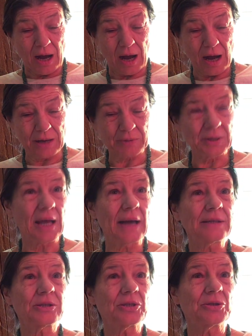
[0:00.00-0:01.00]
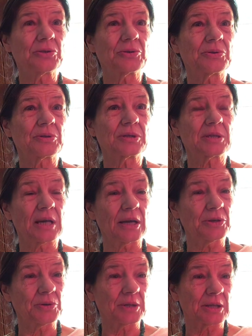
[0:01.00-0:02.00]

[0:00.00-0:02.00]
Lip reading: I would like to tell you a